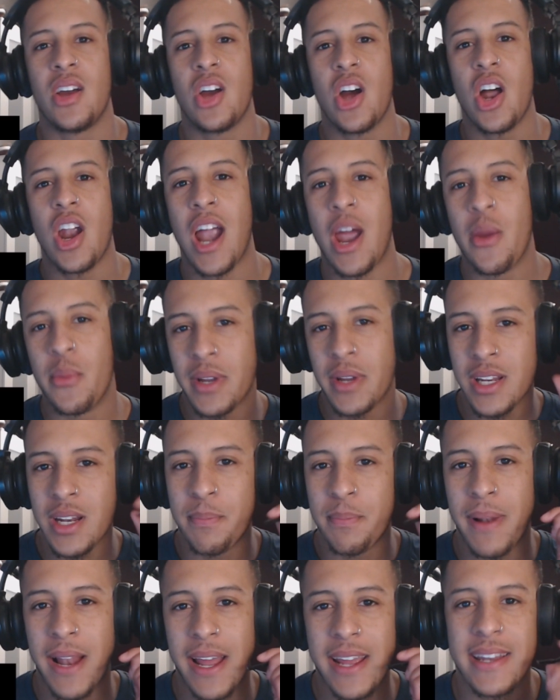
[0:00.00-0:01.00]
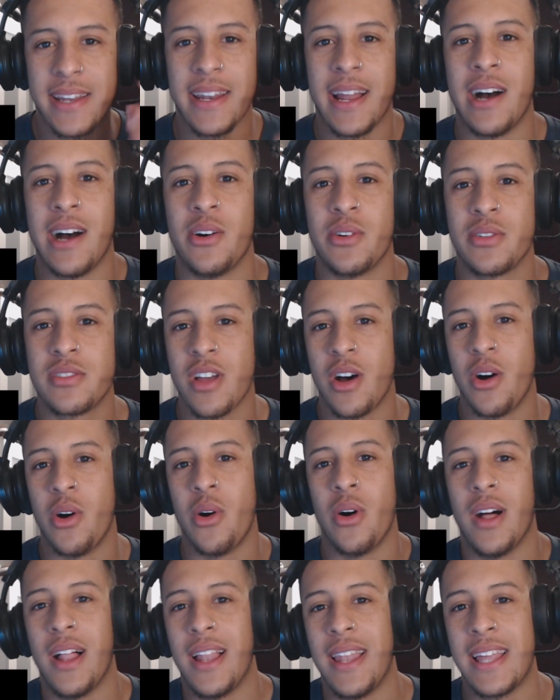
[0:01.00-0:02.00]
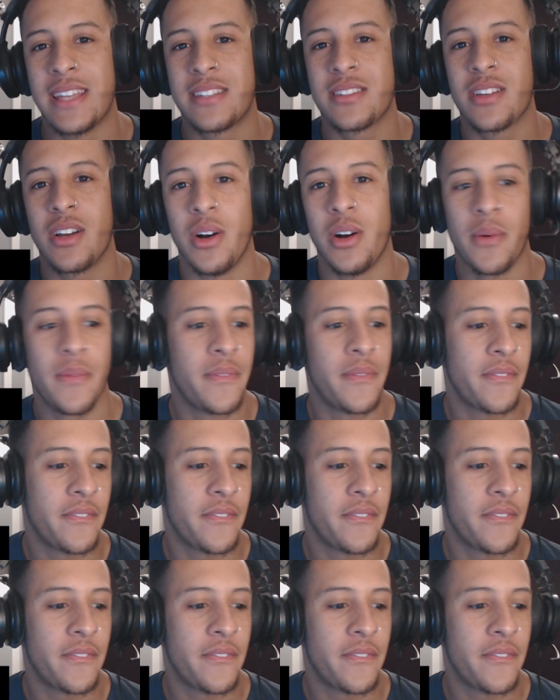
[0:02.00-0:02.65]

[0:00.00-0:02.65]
All right, we're going to play it now. So, let's go.